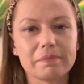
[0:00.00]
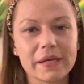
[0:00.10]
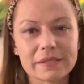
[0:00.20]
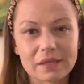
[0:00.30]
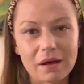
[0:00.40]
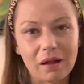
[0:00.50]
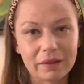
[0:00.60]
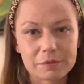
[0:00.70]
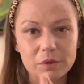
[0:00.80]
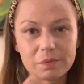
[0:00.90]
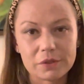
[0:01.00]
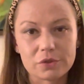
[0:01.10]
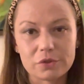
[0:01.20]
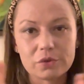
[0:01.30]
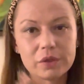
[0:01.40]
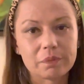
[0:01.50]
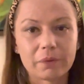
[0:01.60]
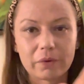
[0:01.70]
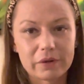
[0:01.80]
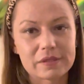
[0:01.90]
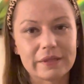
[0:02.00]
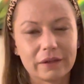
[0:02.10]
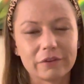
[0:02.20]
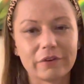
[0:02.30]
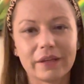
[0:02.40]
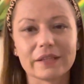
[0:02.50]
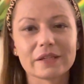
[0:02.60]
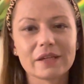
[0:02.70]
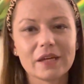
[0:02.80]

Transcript: basic columns would be to do, in progress, done, right?